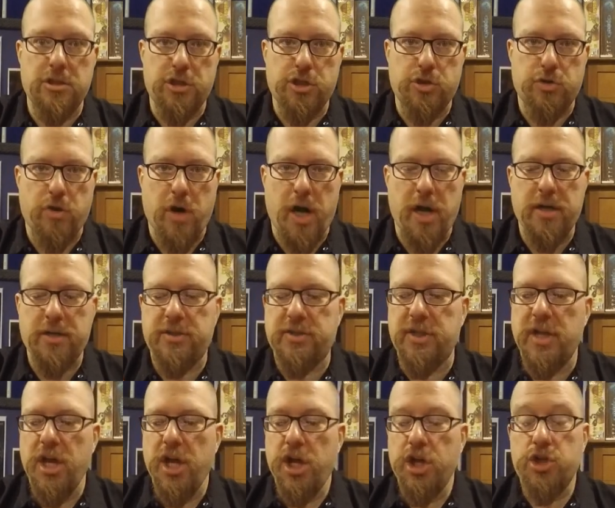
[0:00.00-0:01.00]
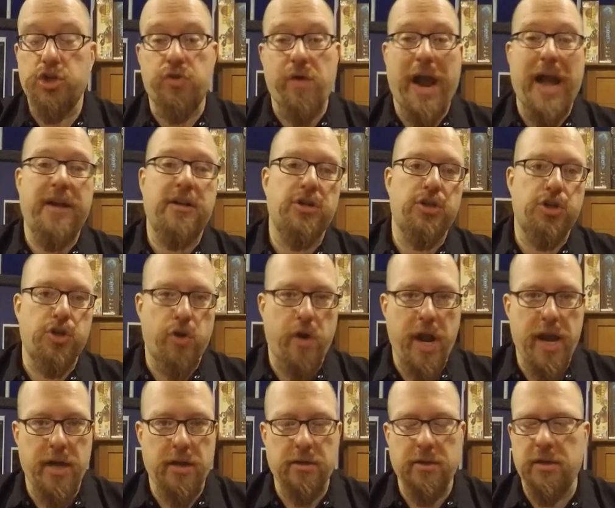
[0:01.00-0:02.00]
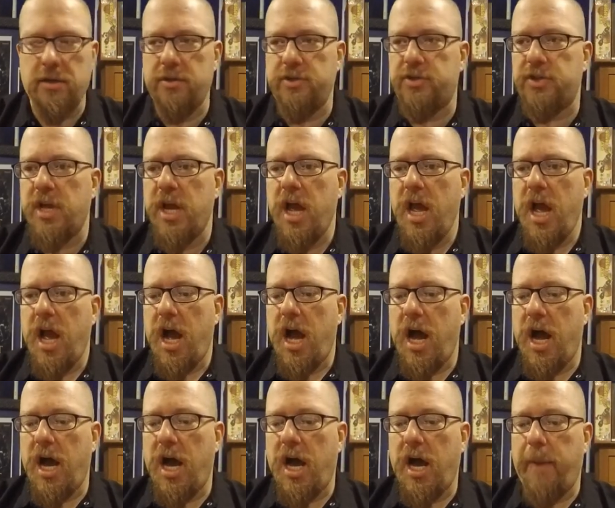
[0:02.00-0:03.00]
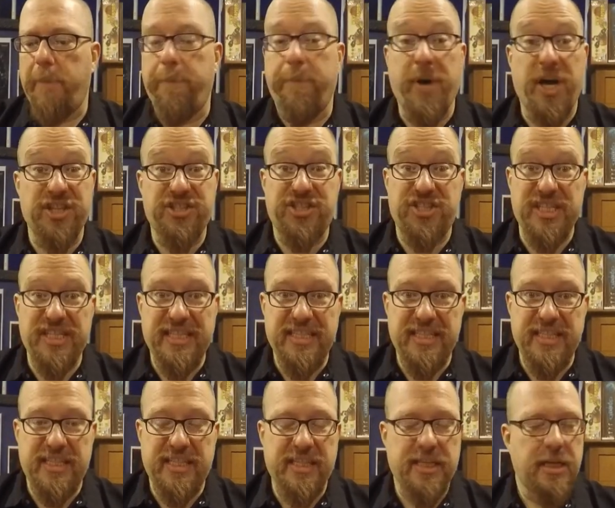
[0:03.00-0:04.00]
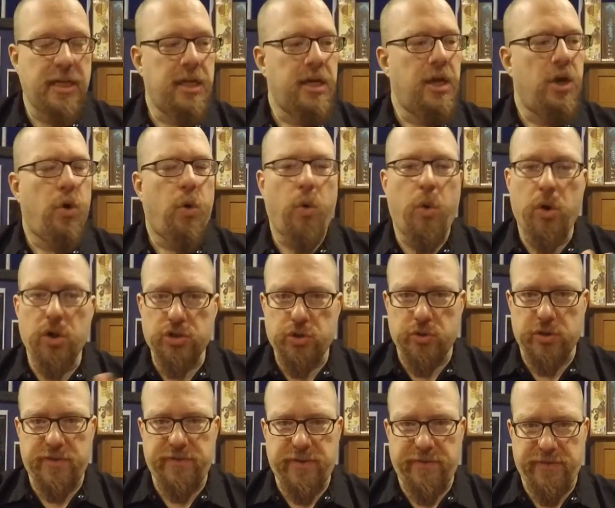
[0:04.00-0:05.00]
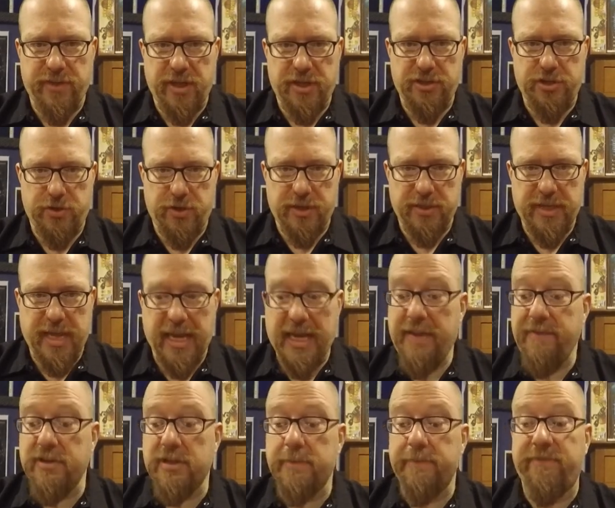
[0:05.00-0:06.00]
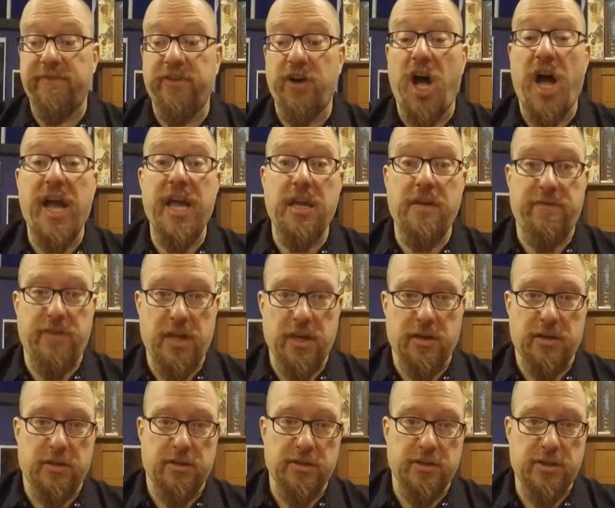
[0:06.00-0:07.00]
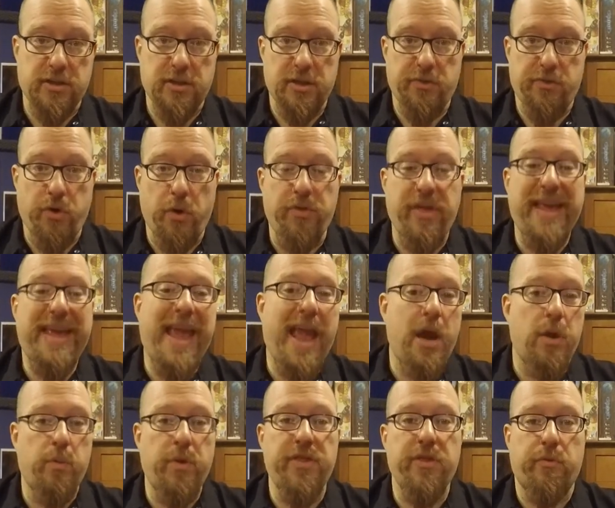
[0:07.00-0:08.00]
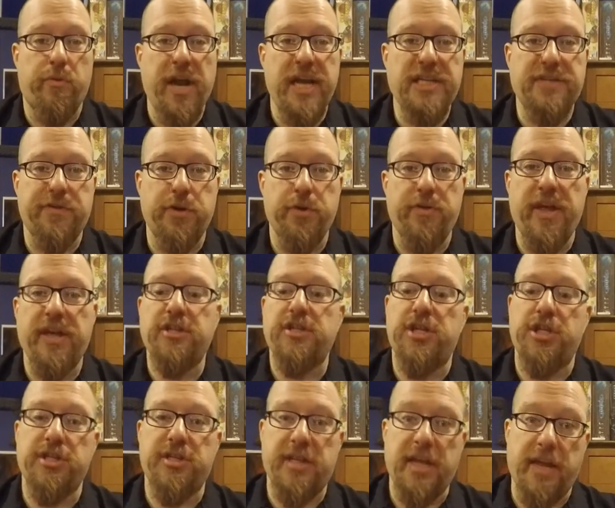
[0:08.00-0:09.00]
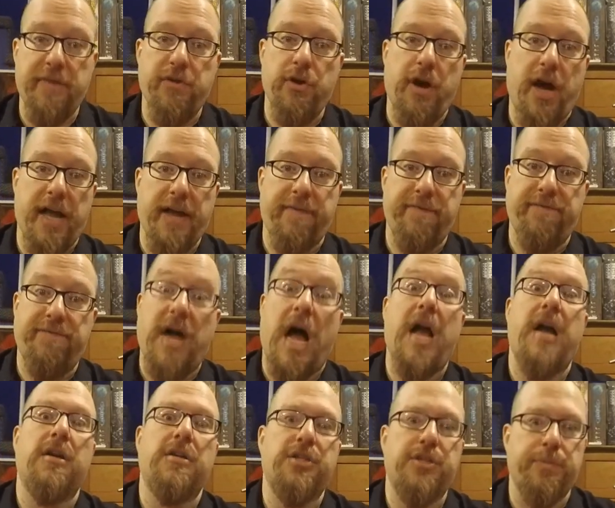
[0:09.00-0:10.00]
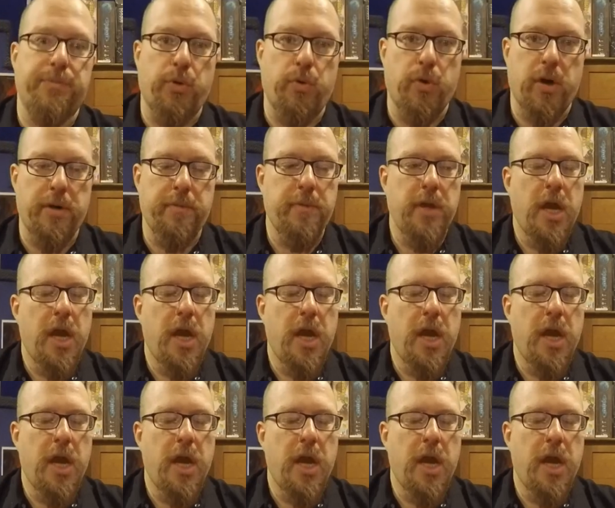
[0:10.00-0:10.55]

trucks, tractor trailers, uh, buses, all sorts of different things you can take. Even some flying vehicles, though they can't win the race for you, they're just to give you like fire support.